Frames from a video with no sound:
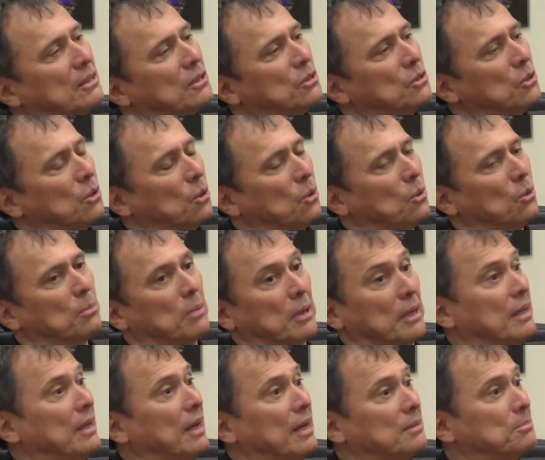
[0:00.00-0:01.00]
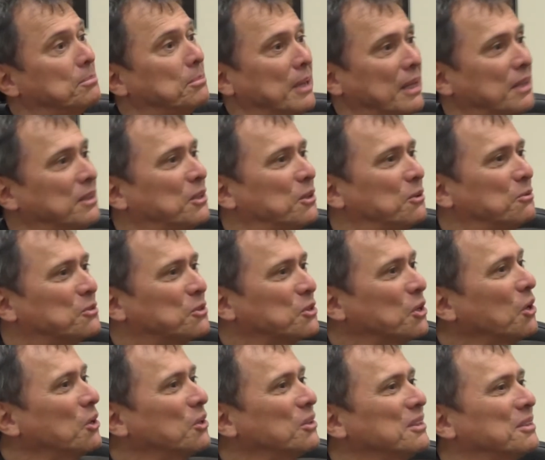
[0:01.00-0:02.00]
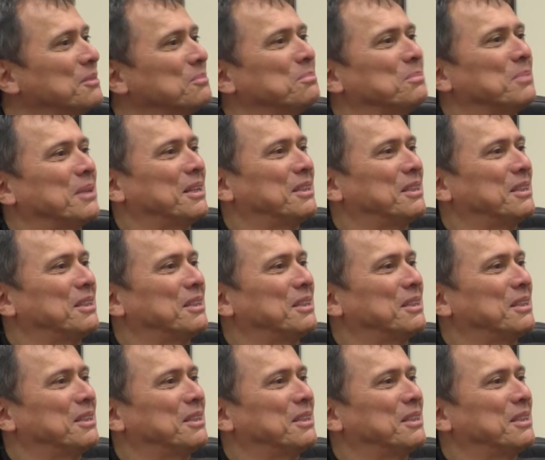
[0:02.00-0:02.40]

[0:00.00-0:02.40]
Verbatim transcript: so, but it has plenty of sun and